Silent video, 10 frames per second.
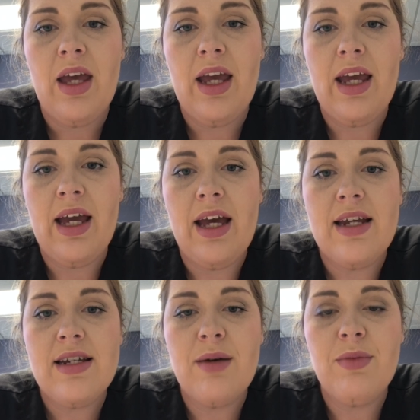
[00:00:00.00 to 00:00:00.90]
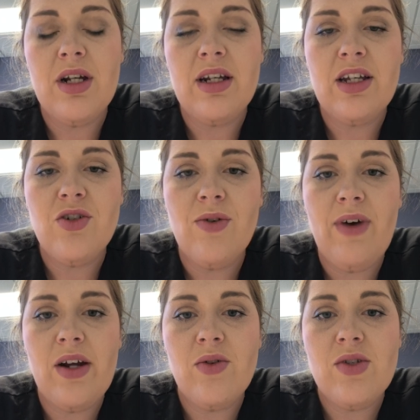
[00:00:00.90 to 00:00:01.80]
And I'm going to get your
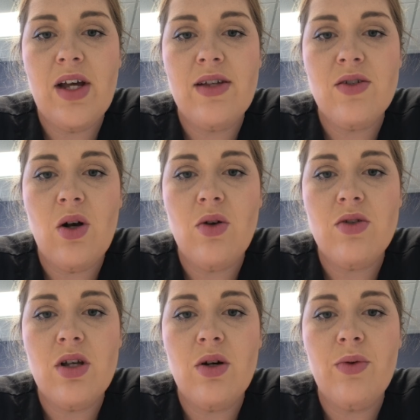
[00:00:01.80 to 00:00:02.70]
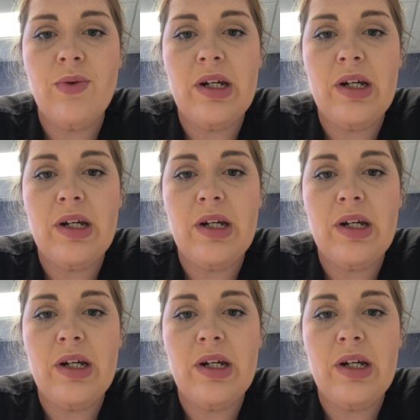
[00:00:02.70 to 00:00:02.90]
vital signs also.